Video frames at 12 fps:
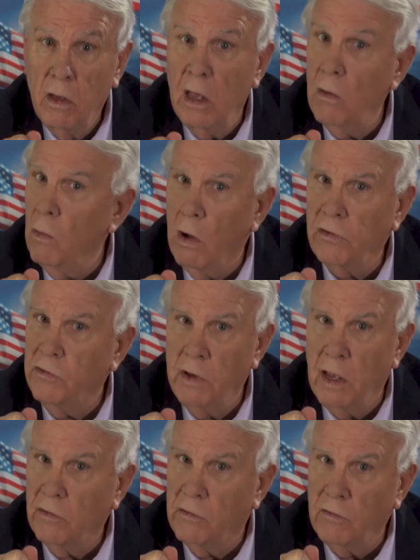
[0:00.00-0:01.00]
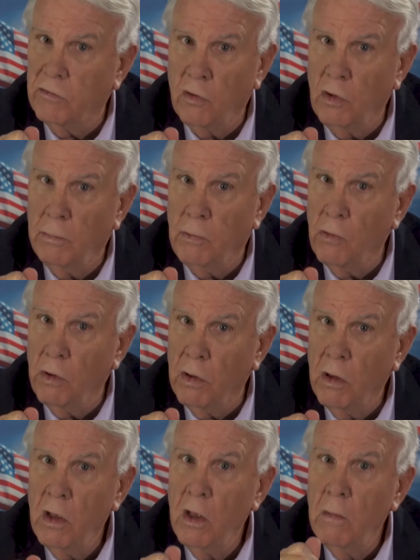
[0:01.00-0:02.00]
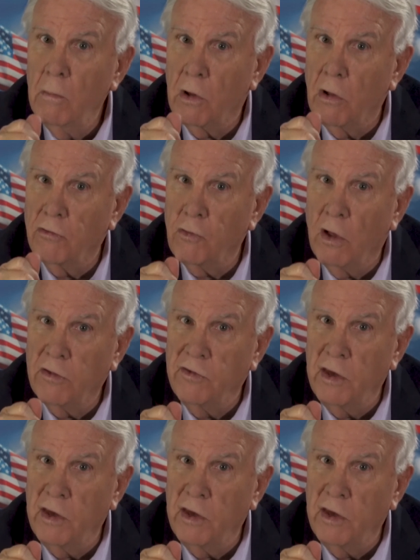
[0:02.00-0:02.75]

And what's next is so important because what's